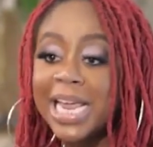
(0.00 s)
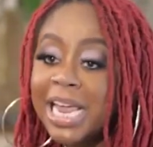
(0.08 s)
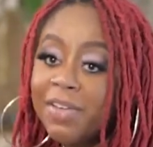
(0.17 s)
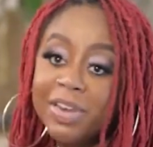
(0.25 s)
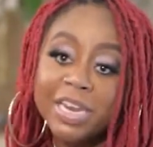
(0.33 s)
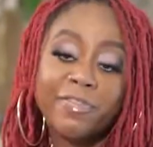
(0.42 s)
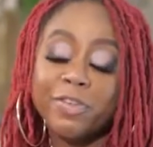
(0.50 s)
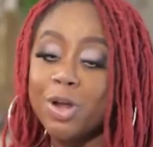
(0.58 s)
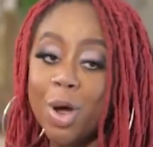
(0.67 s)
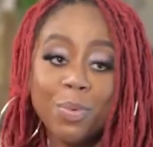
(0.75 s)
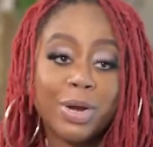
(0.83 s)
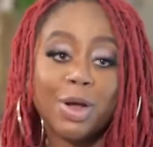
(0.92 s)
Even if you
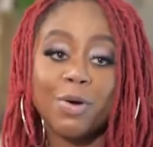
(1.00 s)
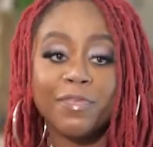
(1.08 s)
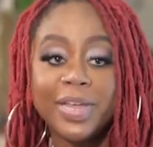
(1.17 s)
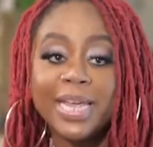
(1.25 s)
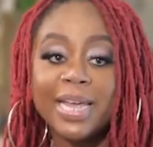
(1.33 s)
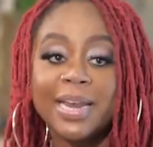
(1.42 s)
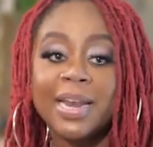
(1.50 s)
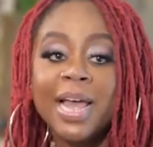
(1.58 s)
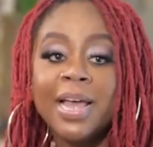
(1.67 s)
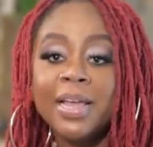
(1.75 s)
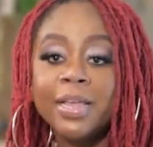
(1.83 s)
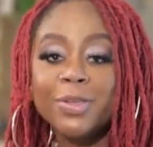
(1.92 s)
don't want to go vegan,
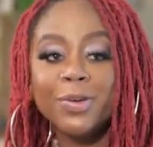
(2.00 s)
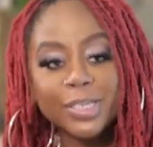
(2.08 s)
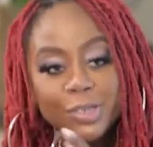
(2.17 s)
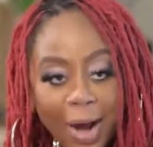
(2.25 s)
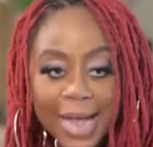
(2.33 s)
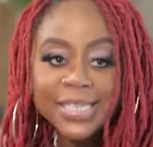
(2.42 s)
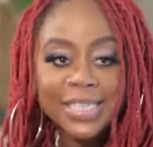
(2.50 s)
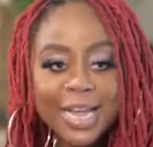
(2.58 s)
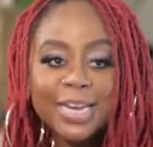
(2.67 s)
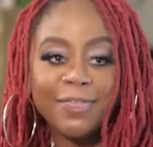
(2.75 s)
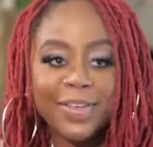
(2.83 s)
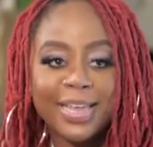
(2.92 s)
you could try
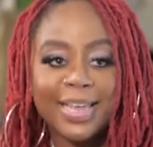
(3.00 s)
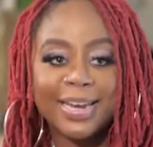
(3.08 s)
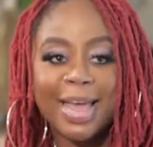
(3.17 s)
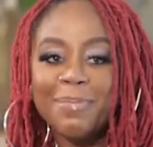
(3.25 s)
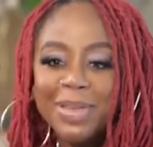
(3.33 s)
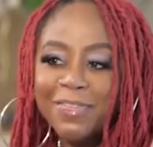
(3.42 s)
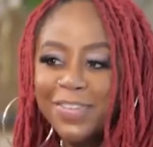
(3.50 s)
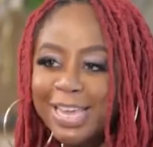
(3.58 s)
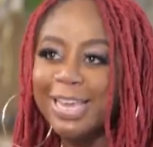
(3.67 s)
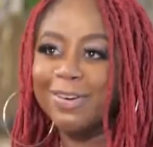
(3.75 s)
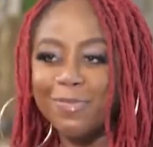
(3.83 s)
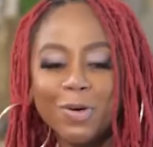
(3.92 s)
Slutty Vegan and be
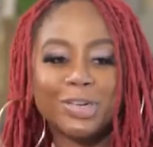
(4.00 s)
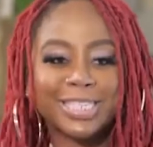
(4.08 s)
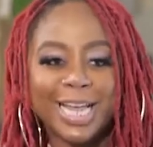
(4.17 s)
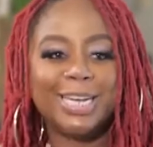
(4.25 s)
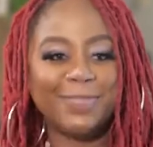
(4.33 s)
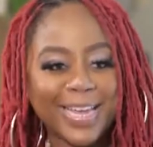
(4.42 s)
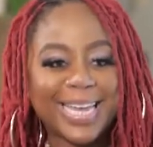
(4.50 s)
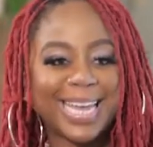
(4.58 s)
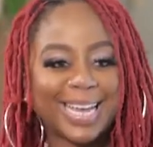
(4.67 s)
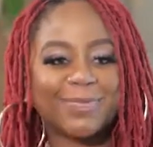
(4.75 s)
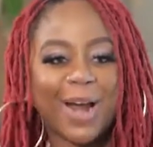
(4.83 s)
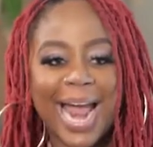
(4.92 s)
vegan for Slutty
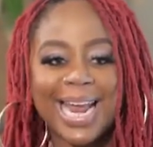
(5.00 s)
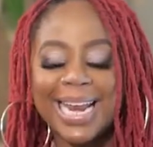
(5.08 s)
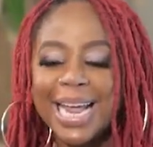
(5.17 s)
Vegan, right?